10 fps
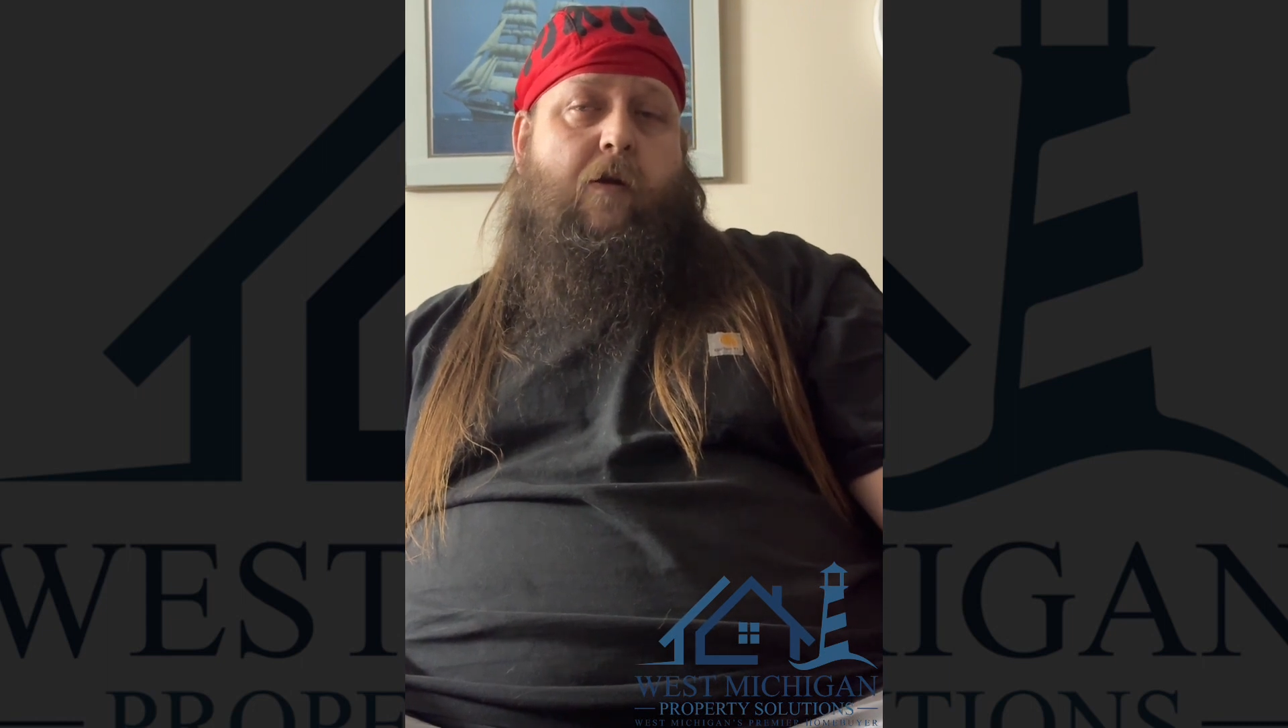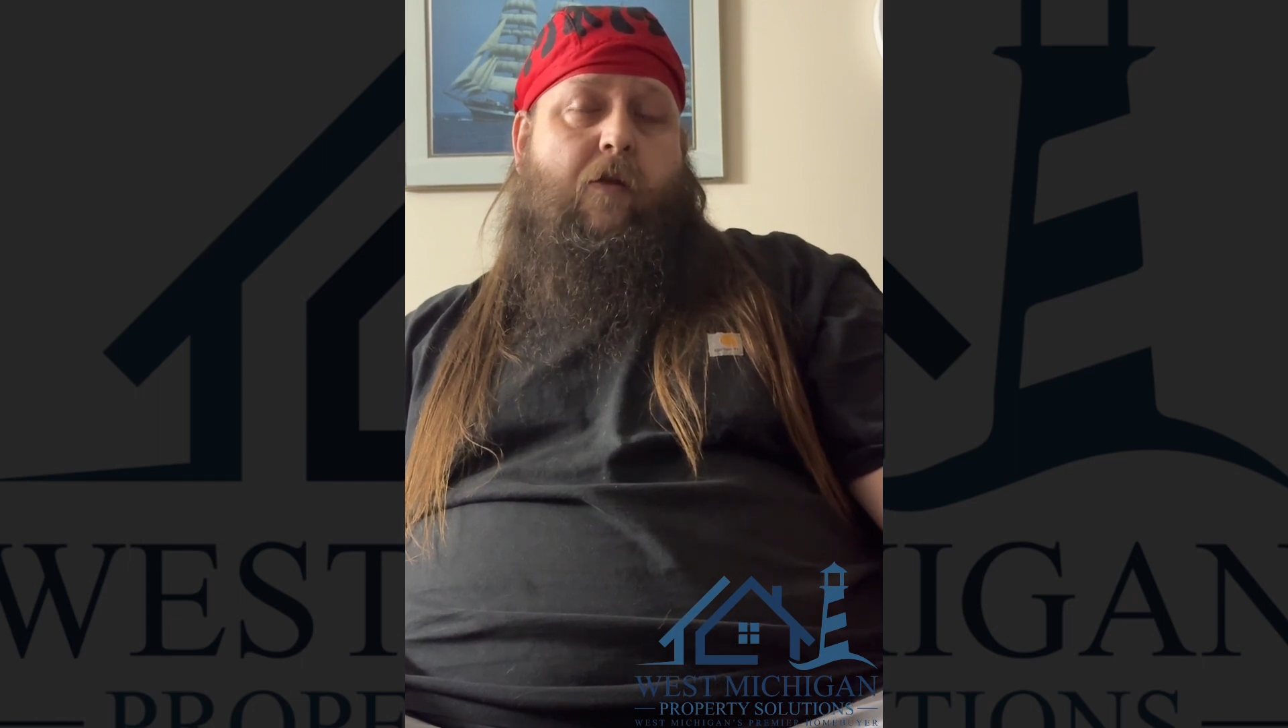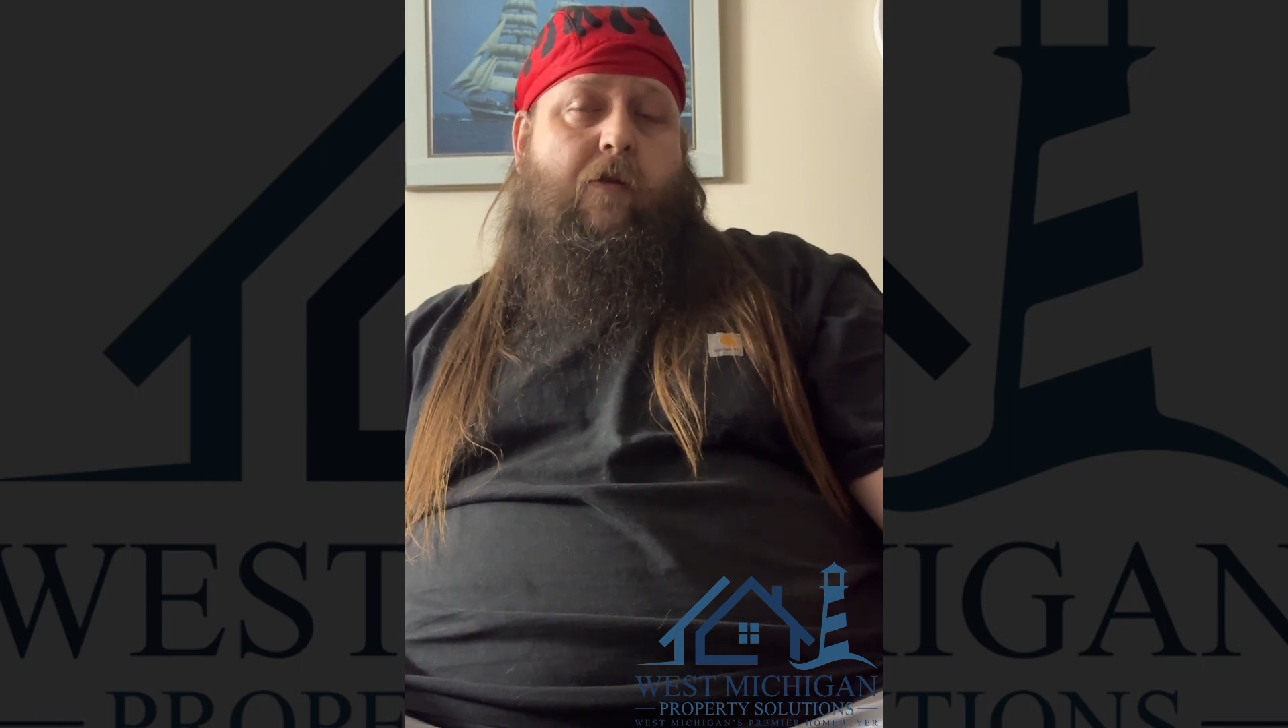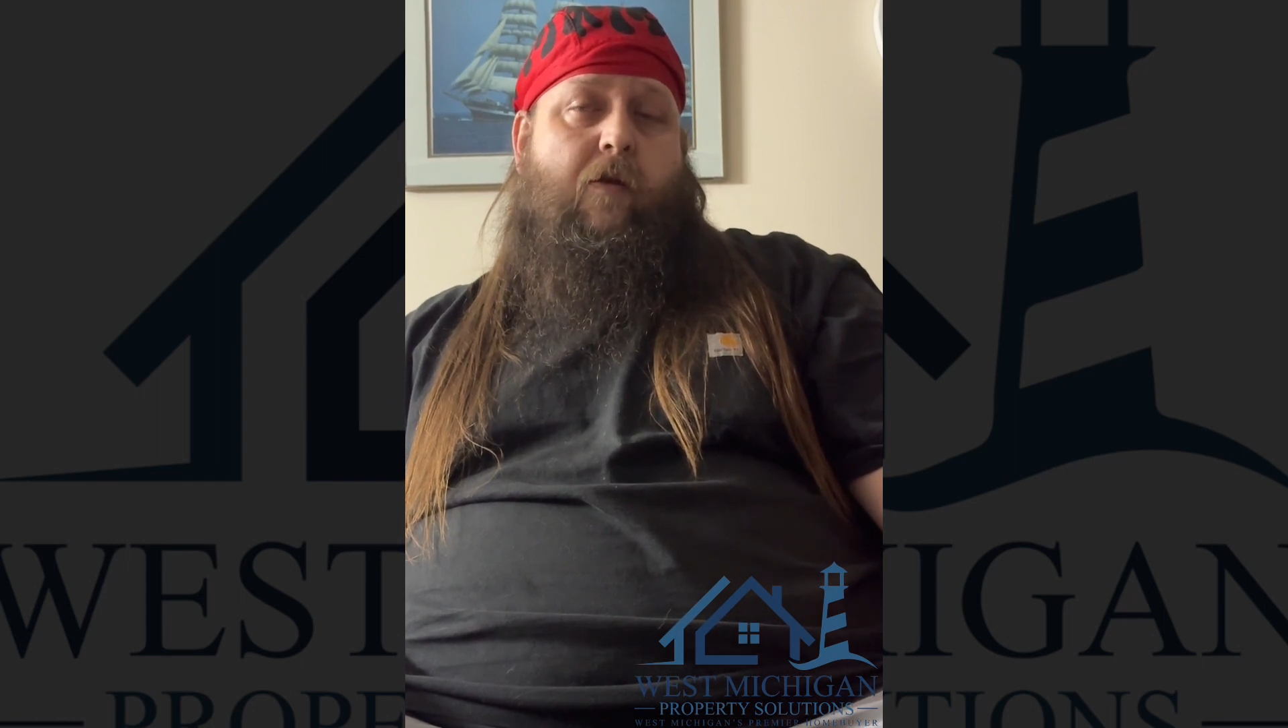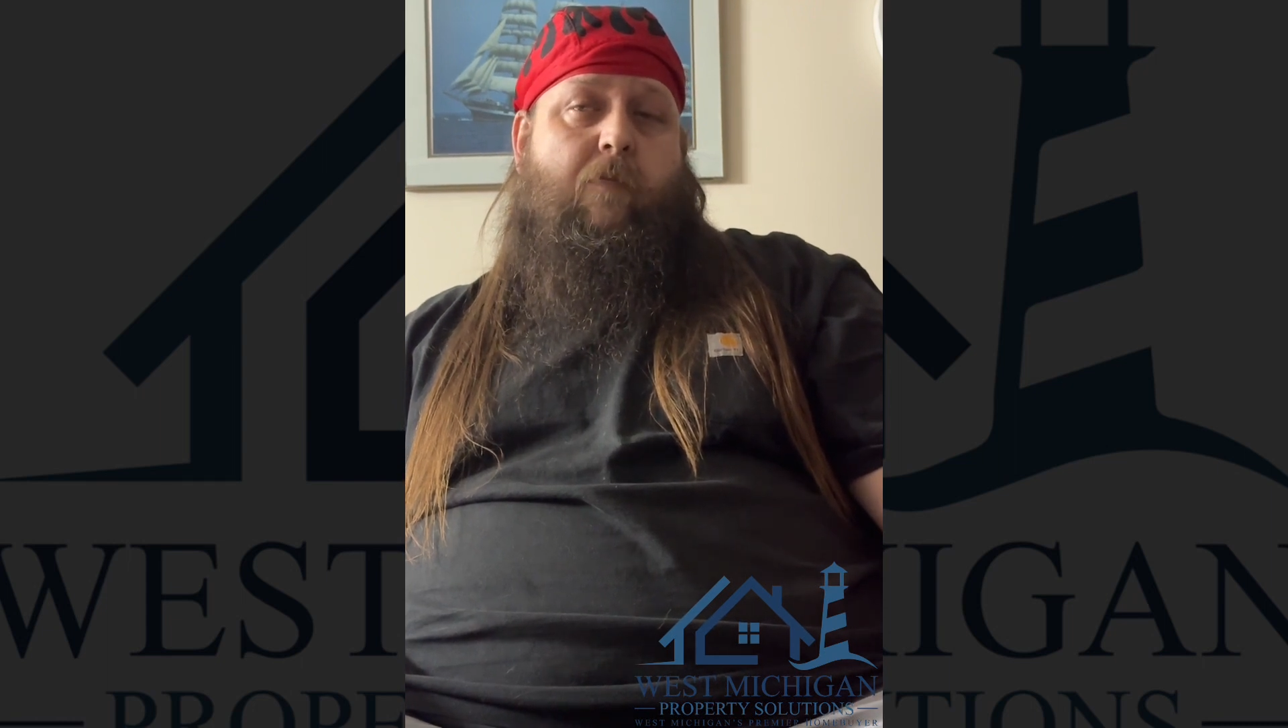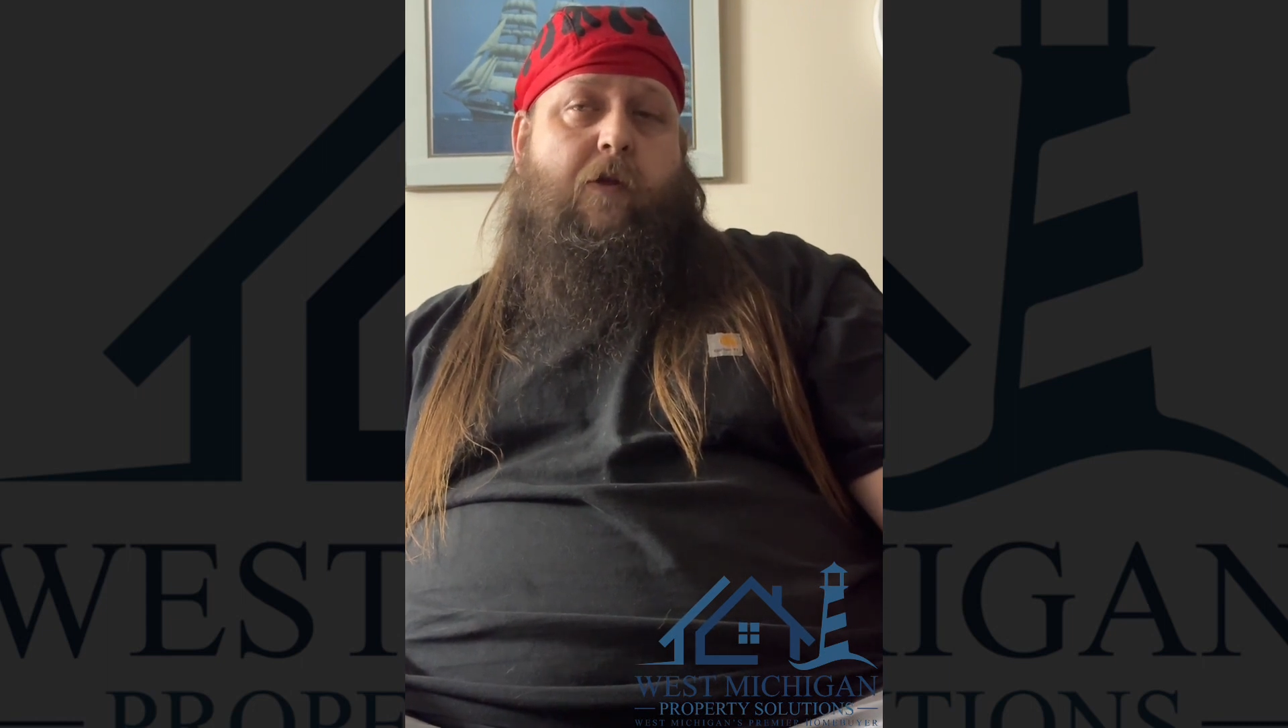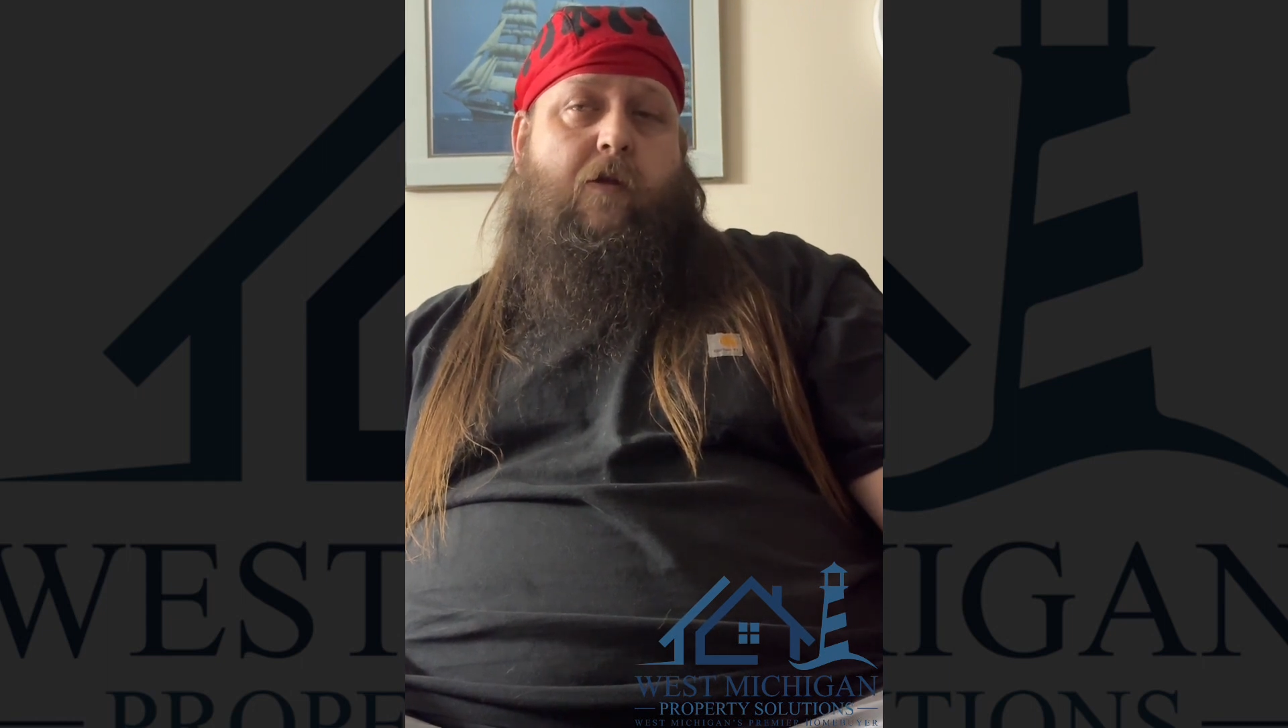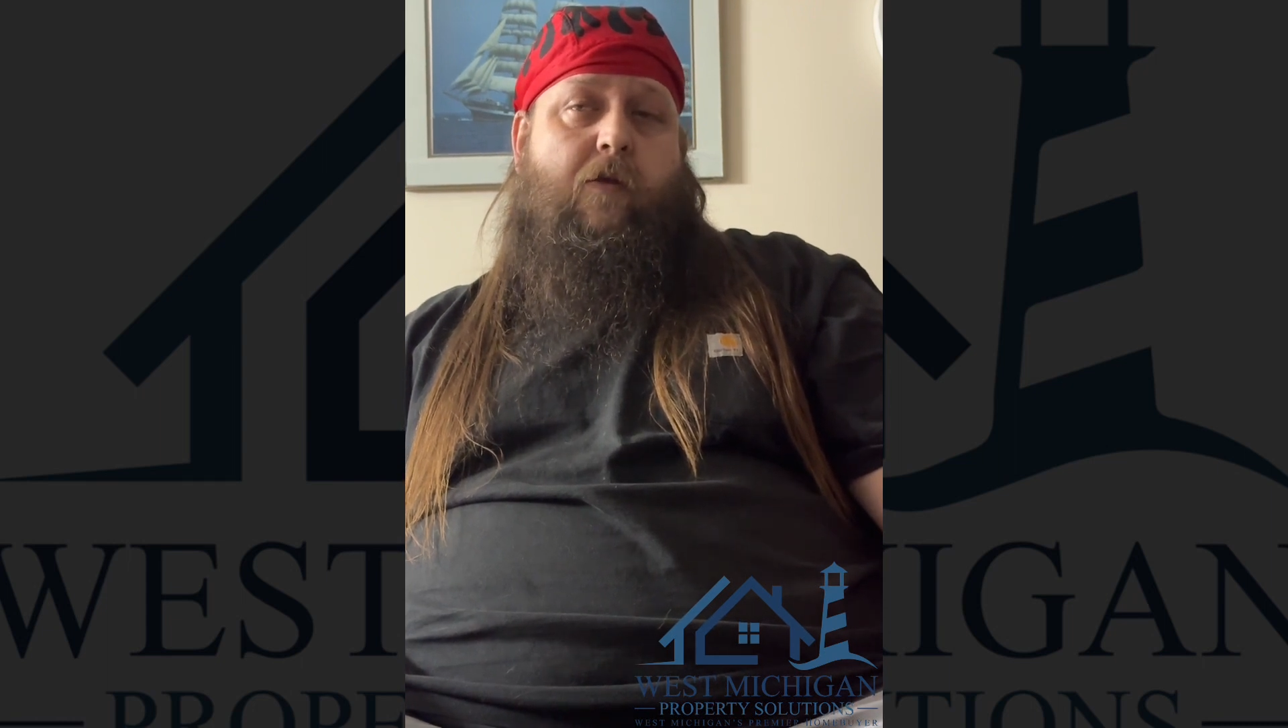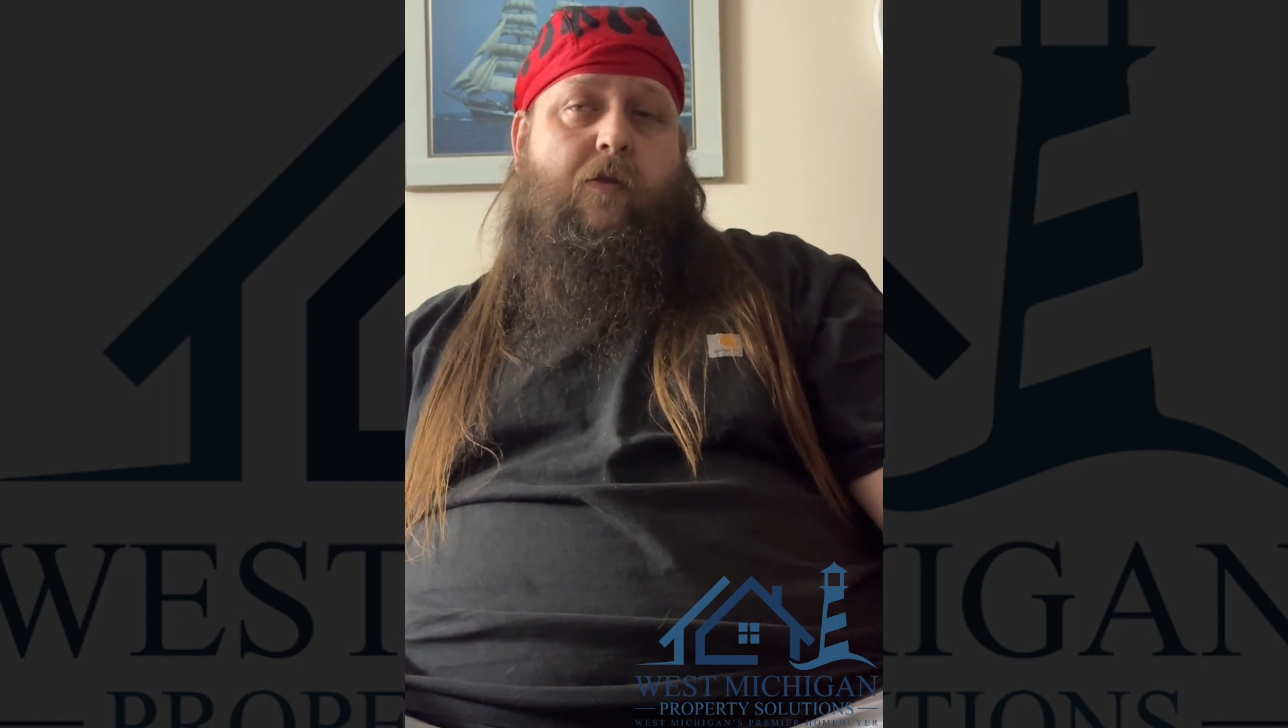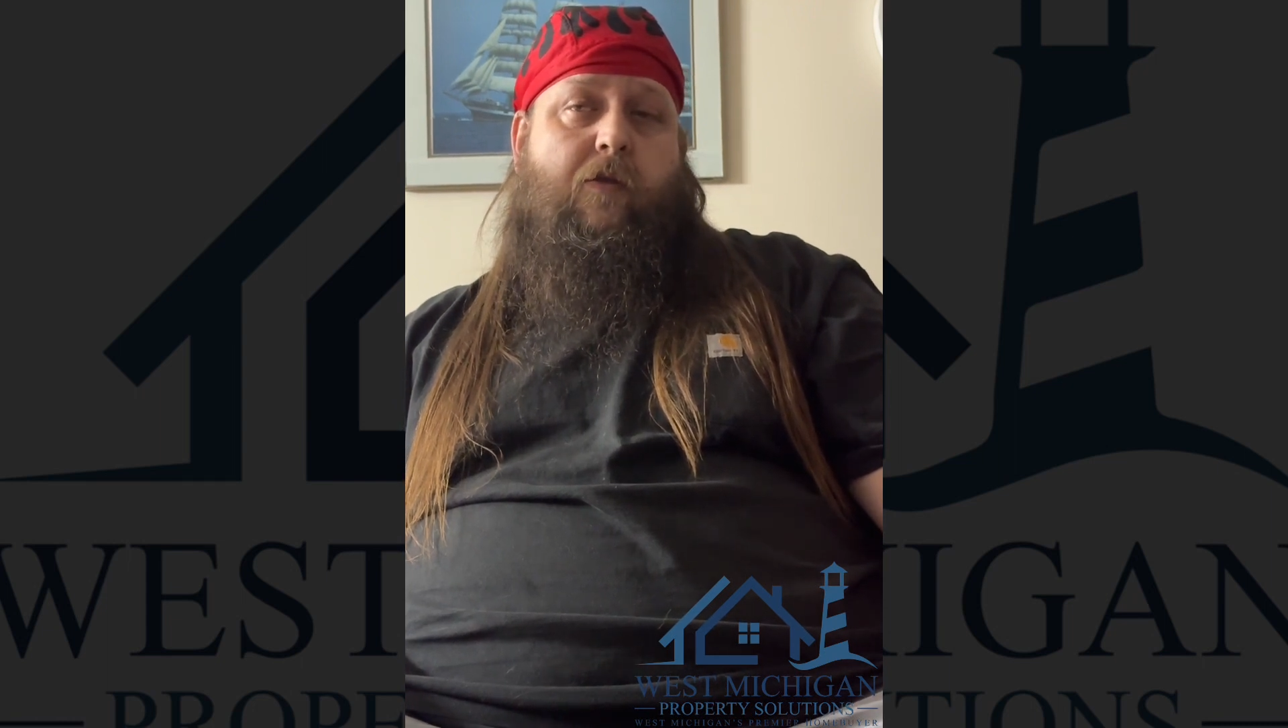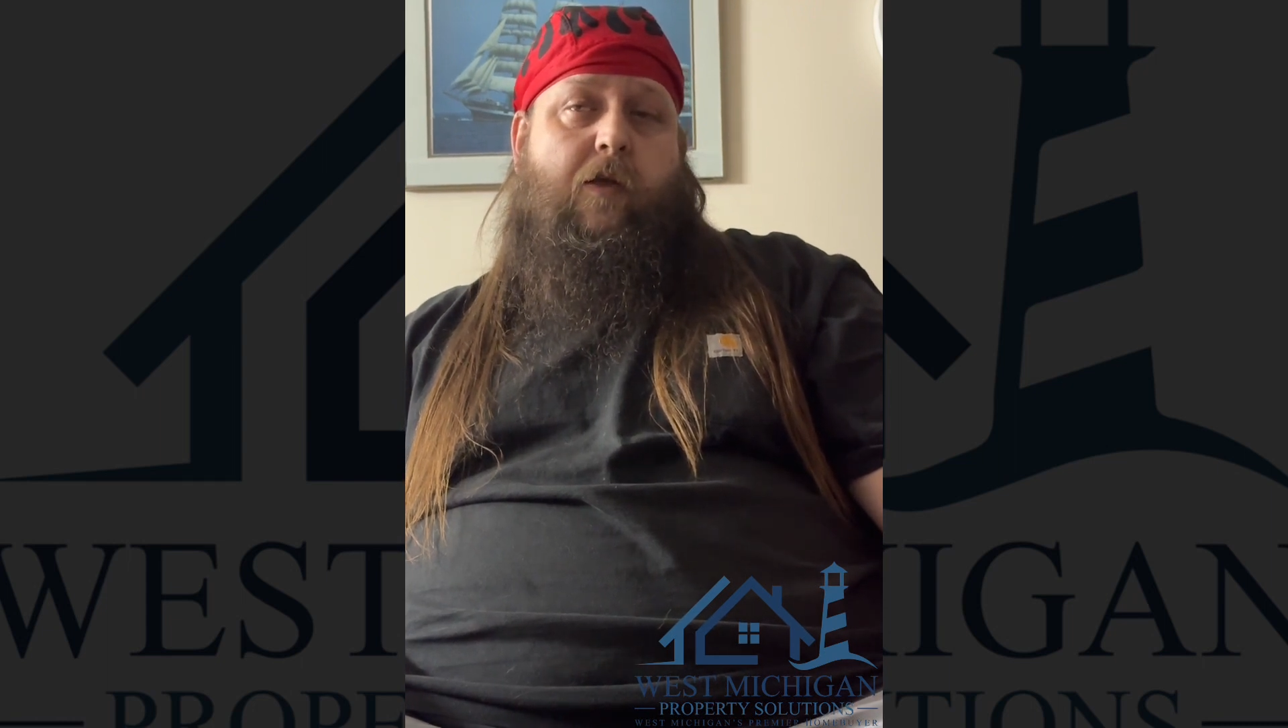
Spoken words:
nothing because